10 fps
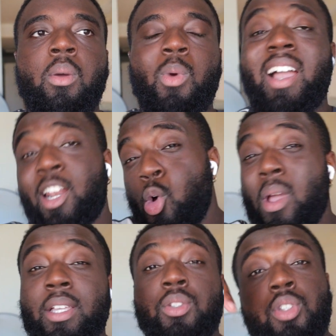we're kind of
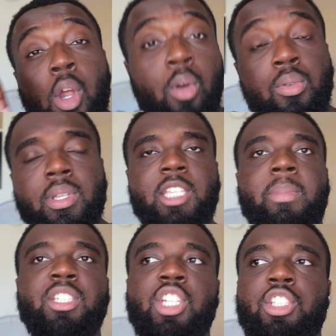going in circles as
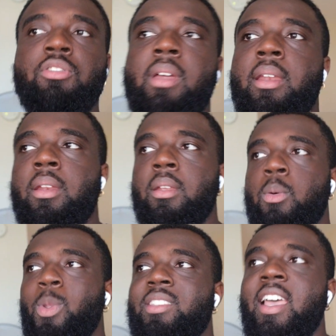Manchester United
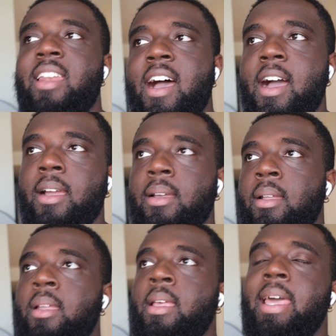with Ten Hag.
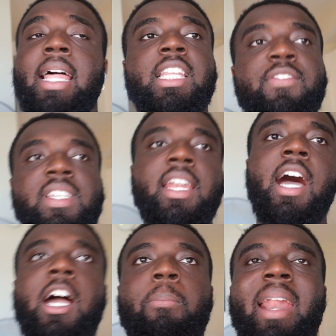And I love Ten
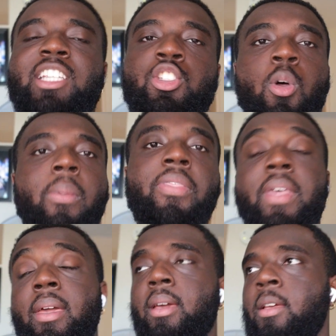Hag, but I just don't
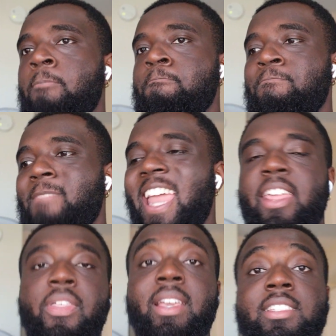think
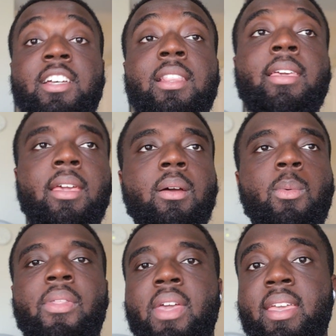anything is clicking
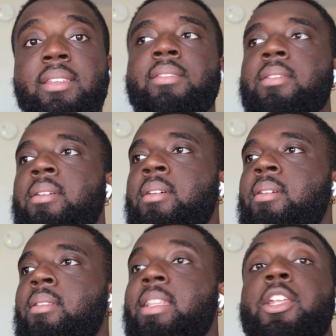with his
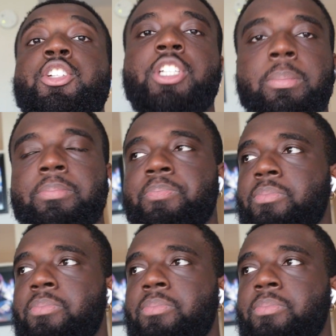leadership.